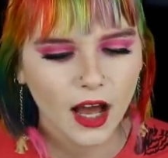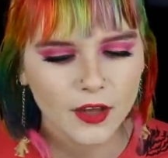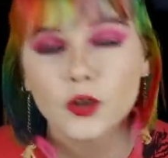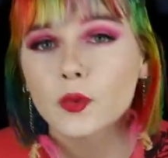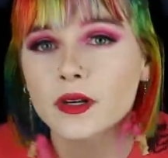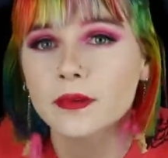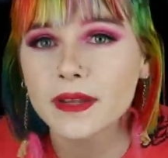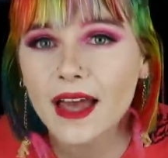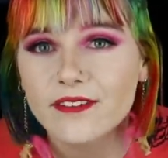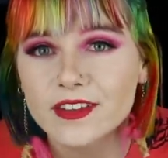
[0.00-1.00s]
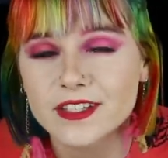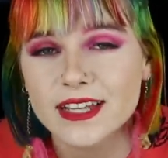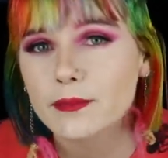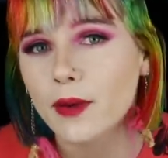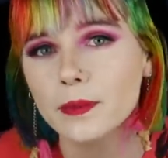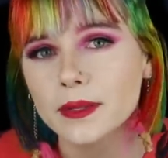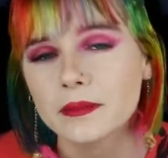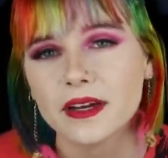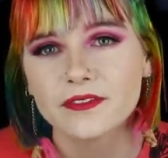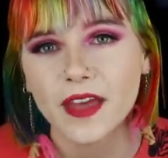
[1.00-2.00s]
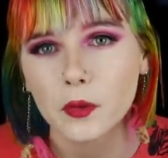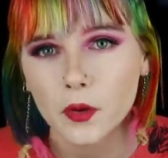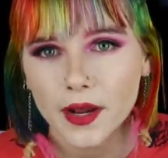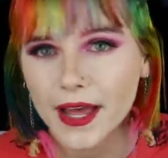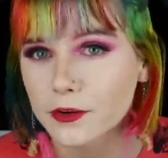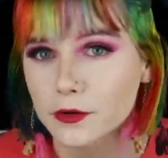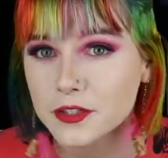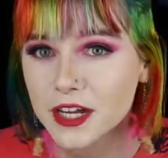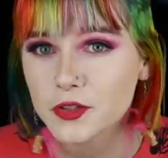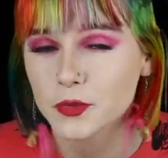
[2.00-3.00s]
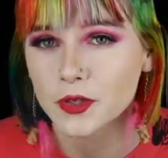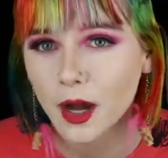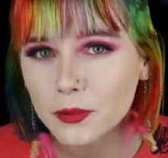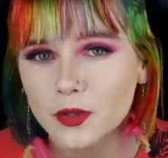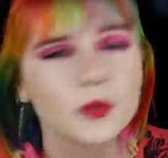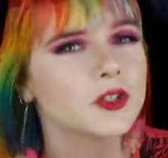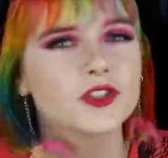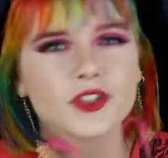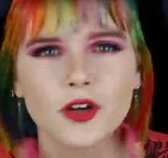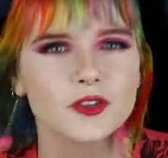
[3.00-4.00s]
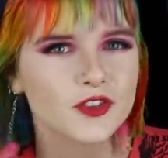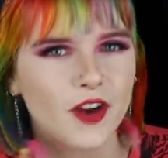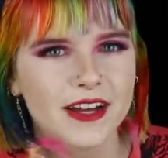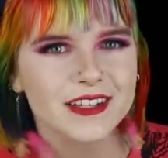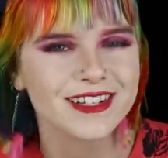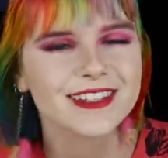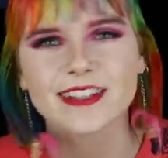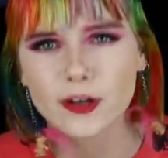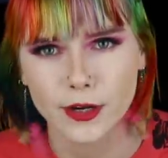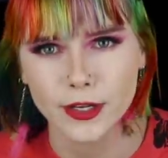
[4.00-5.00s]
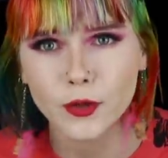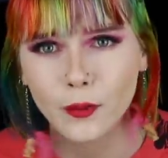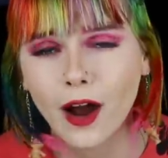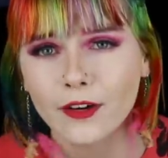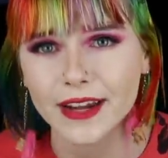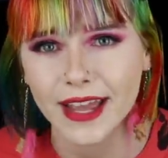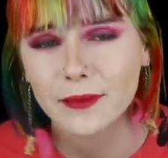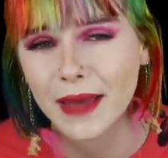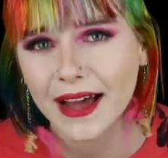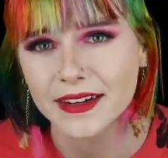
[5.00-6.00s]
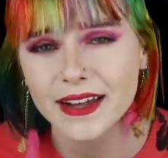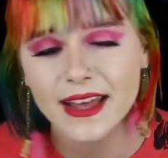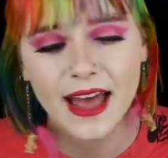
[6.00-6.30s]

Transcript: You wouldn't be having the same problem if they were a heterosexual couple, which is so strange considering you are a gay man,